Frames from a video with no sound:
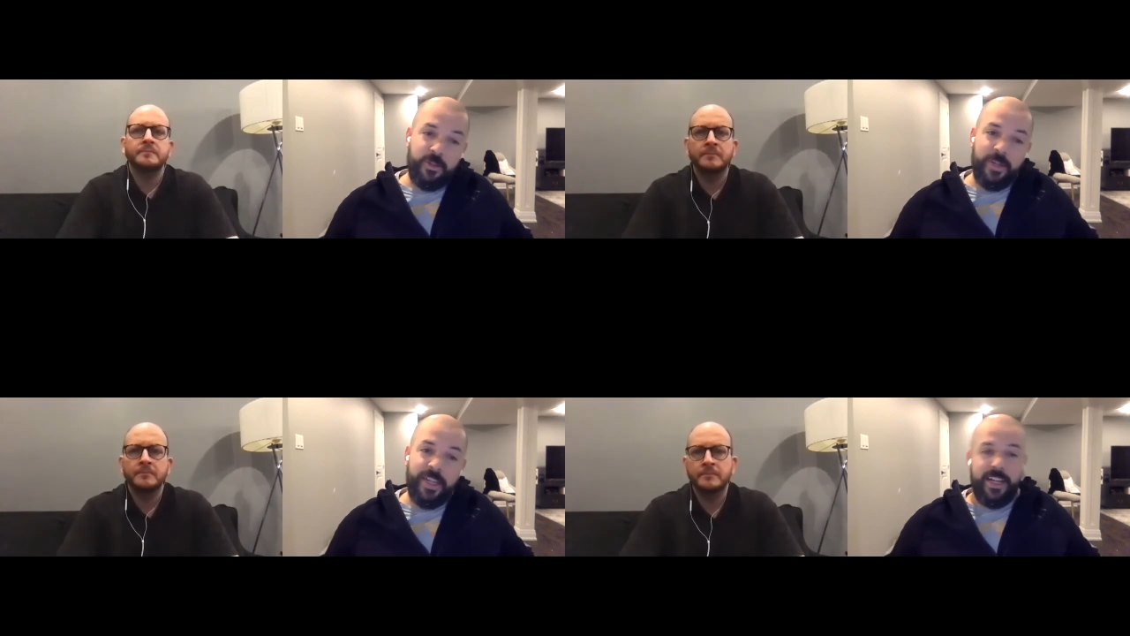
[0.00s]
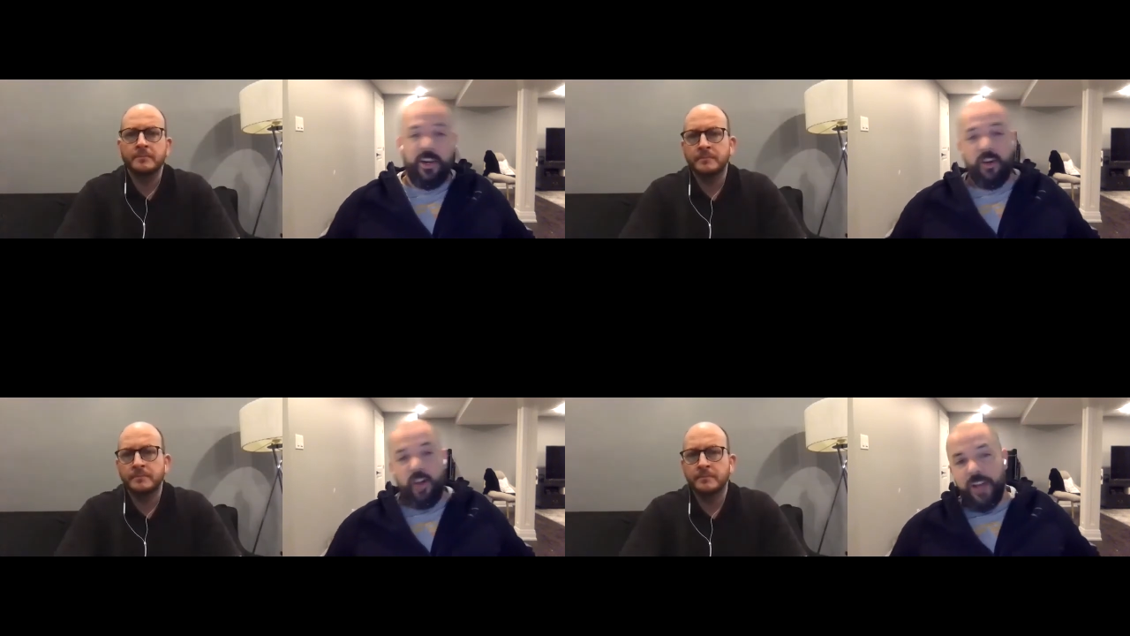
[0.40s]
Speaker 1: doing it and
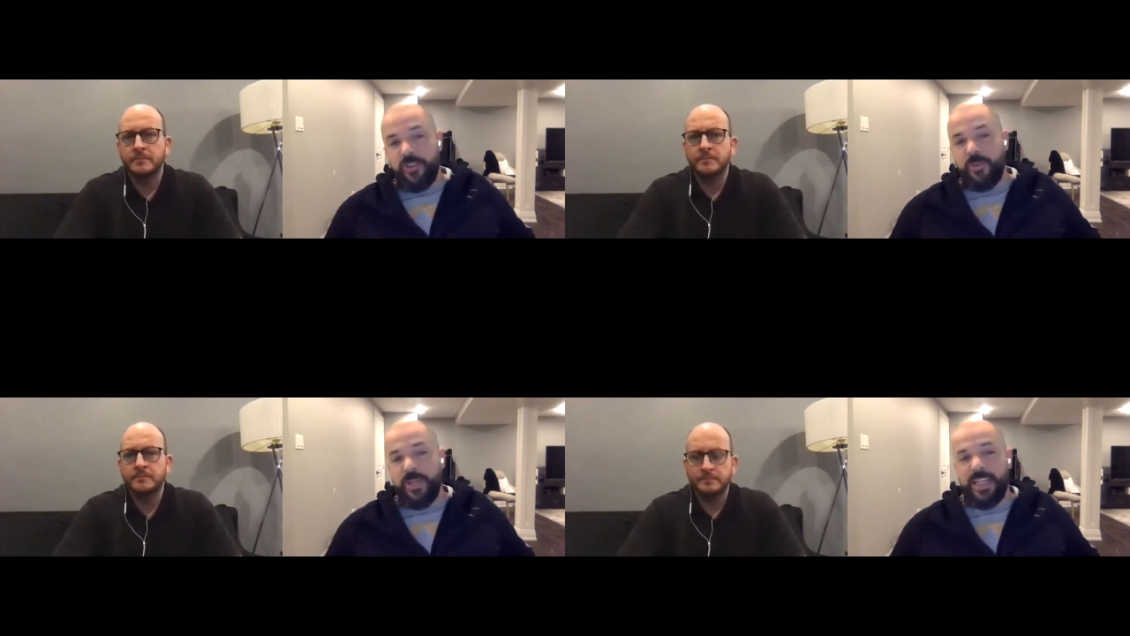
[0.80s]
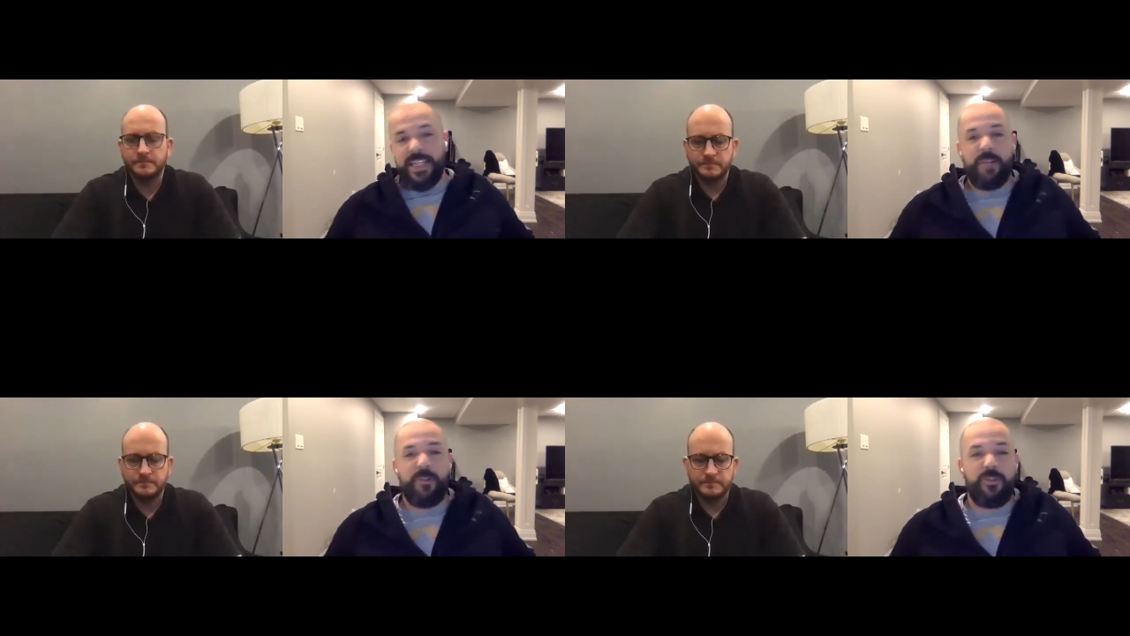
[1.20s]
are not doing it,
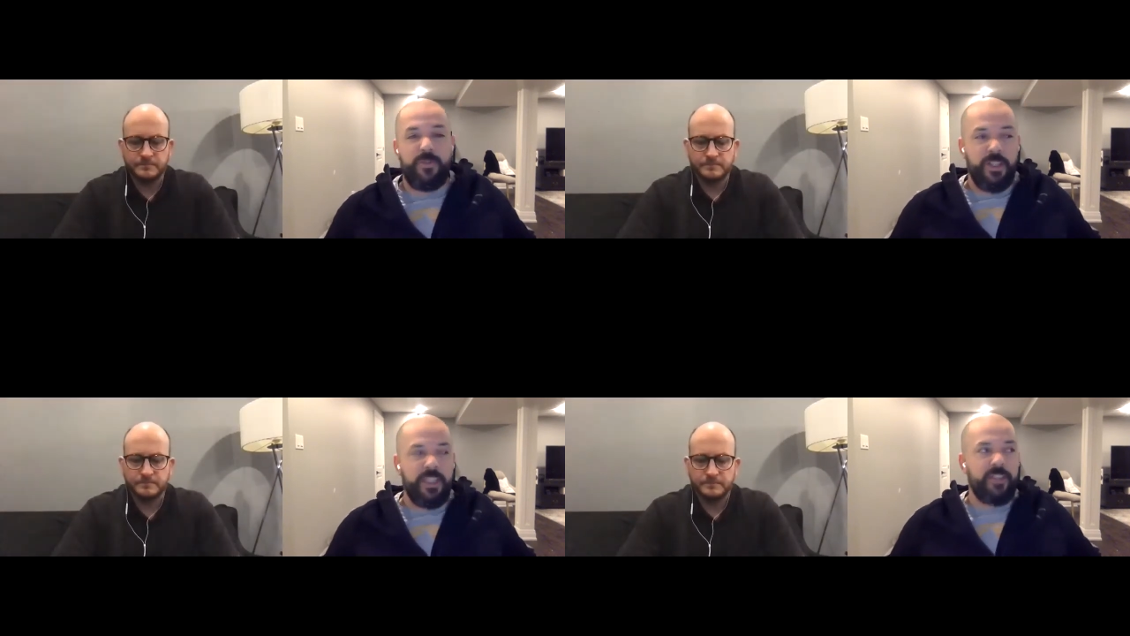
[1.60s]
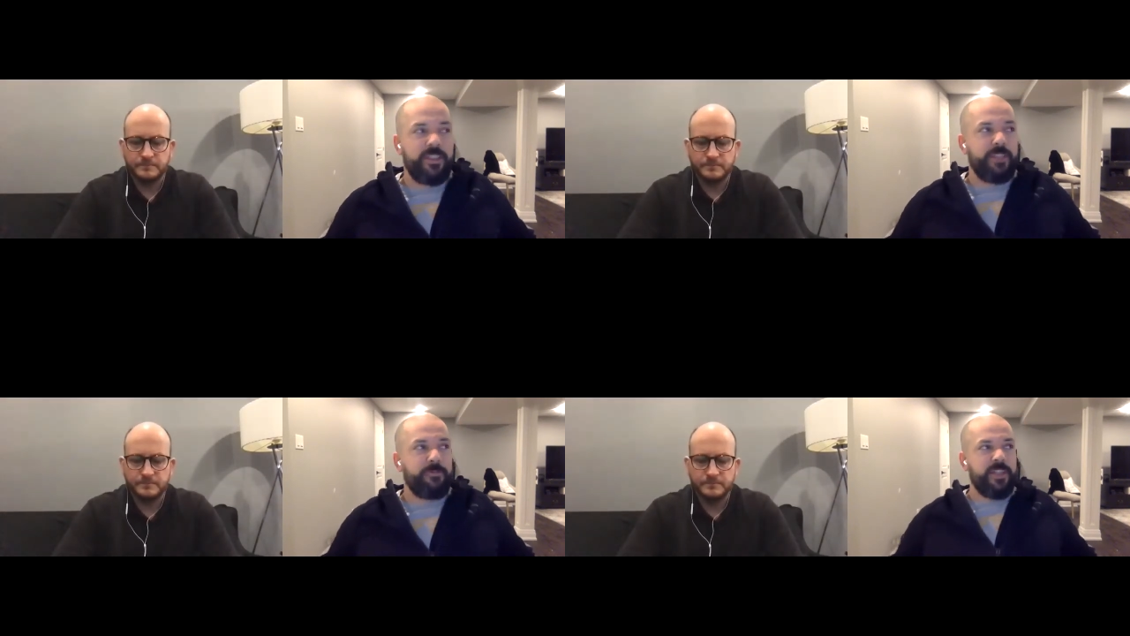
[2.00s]
and how there's very little
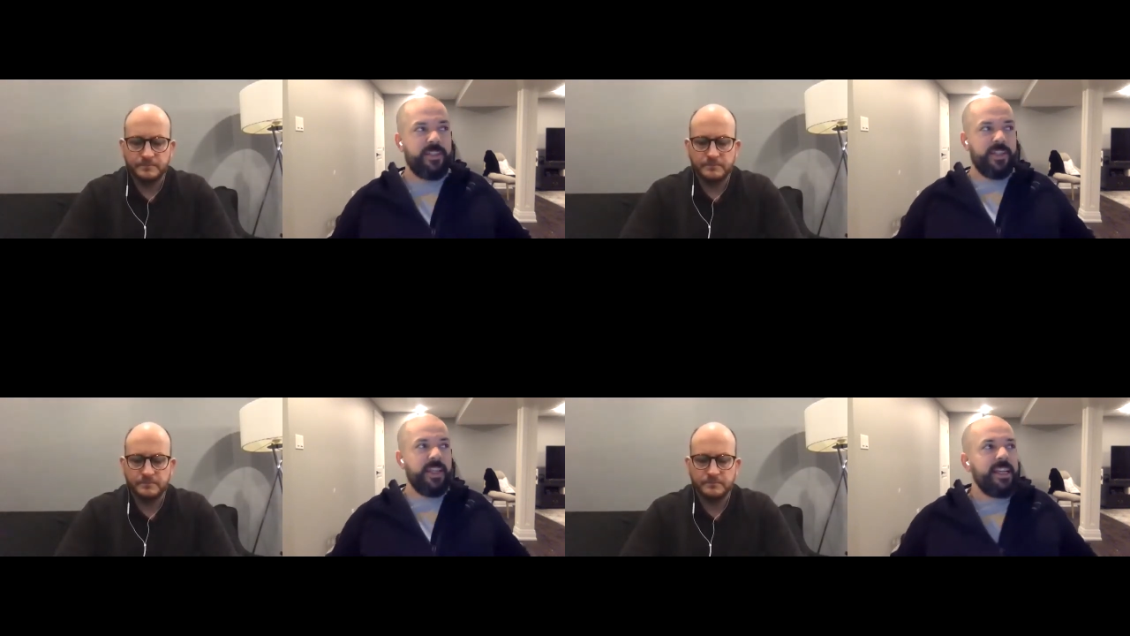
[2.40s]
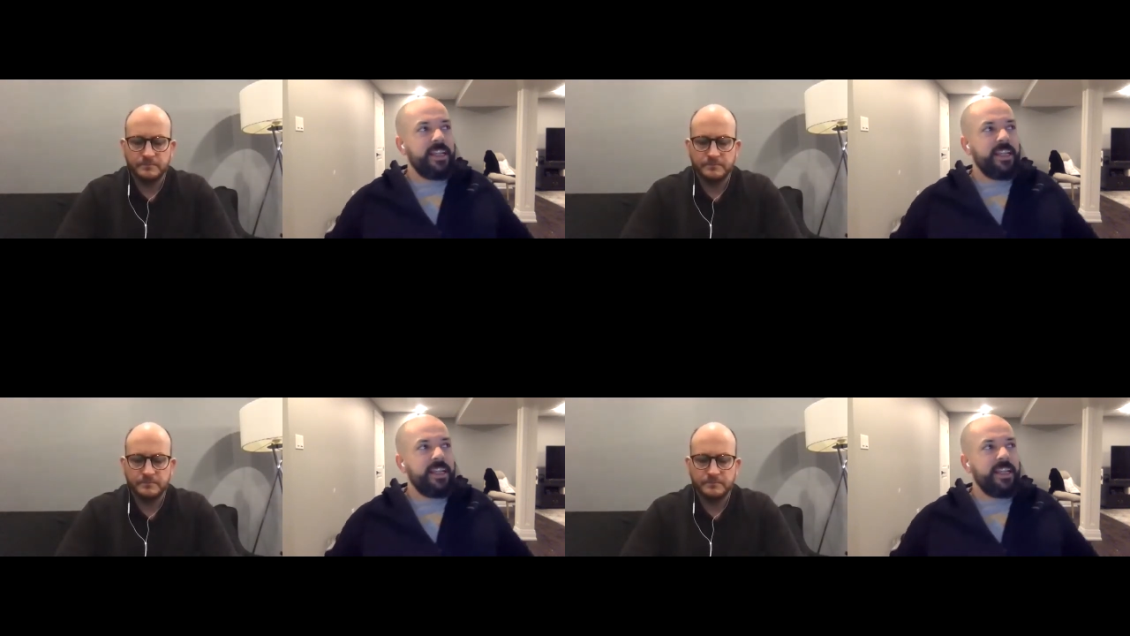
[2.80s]
difference